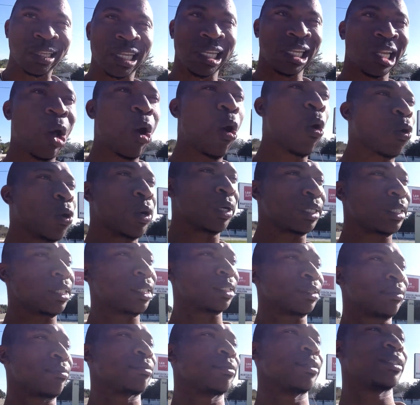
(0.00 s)
the Lord.
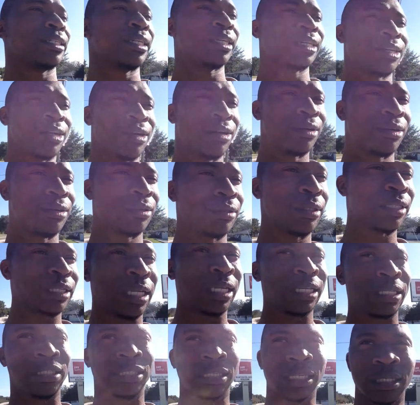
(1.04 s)
You know,
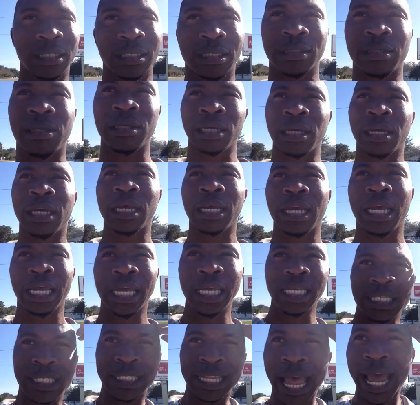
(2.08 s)

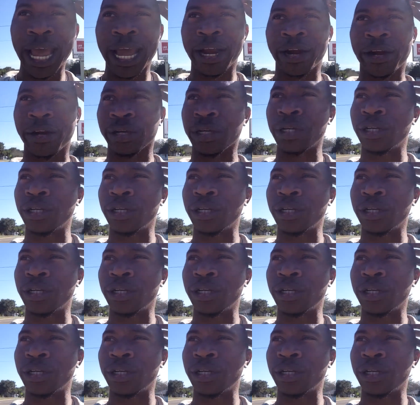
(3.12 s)
he's there,